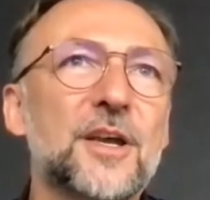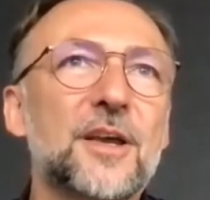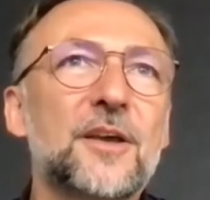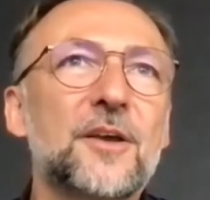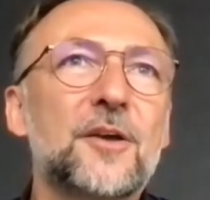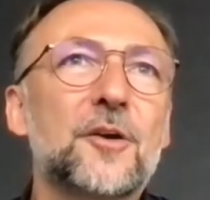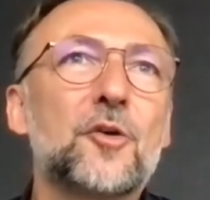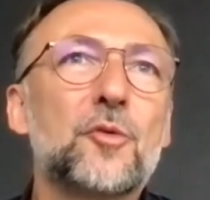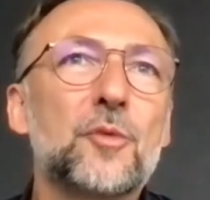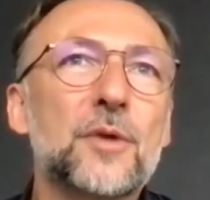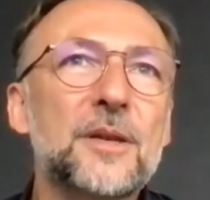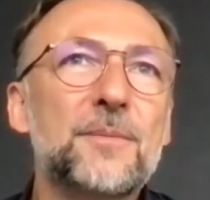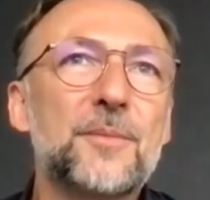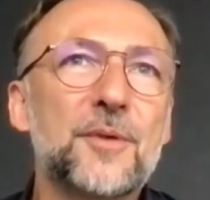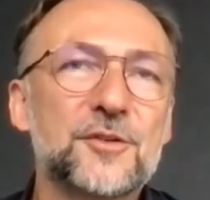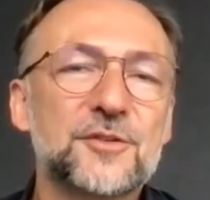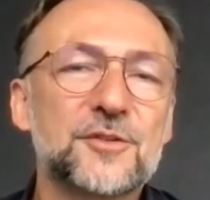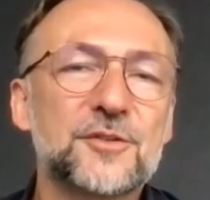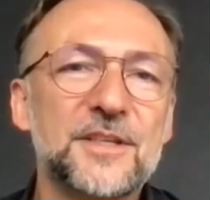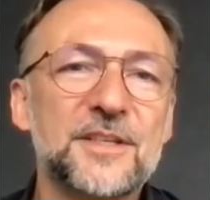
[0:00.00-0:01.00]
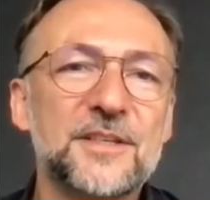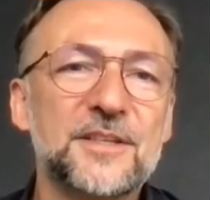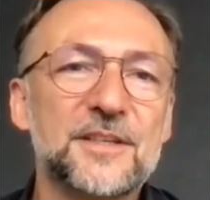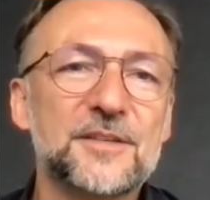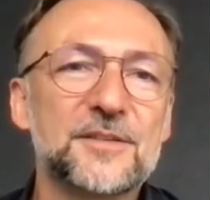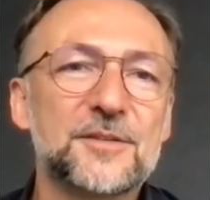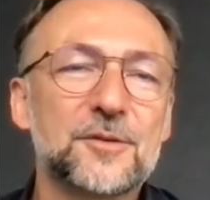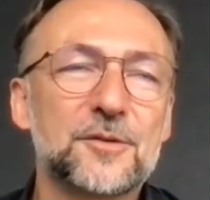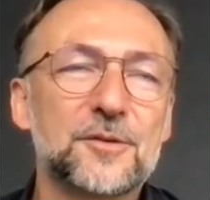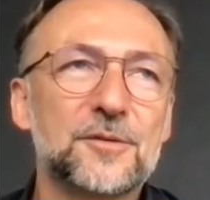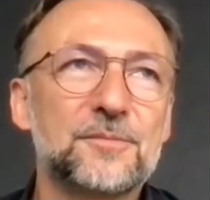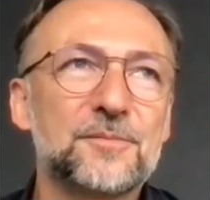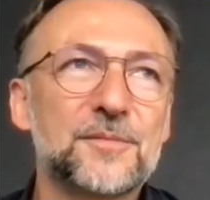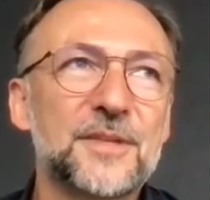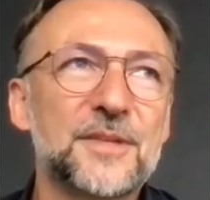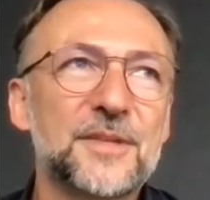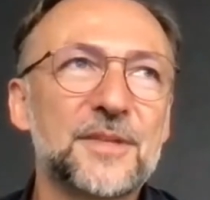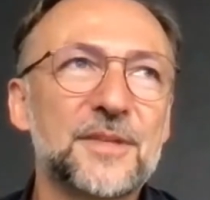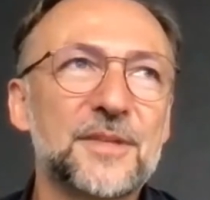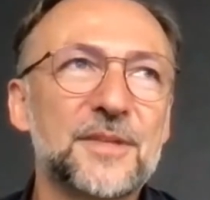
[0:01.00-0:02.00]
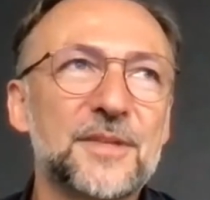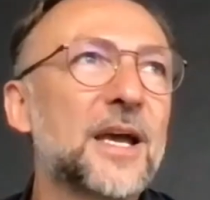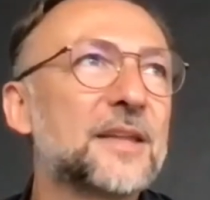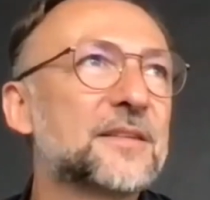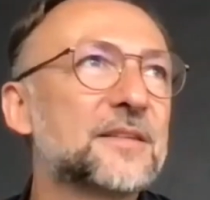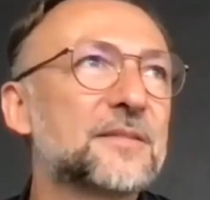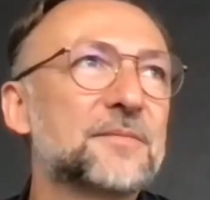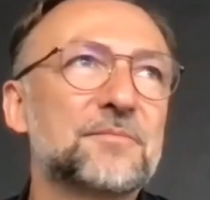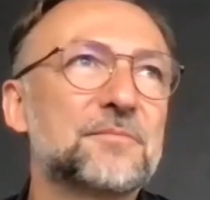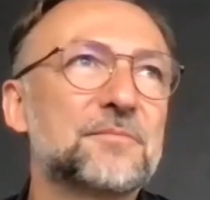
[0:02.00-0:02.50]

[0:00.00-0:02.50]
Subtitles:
a real personality. So naturally, we had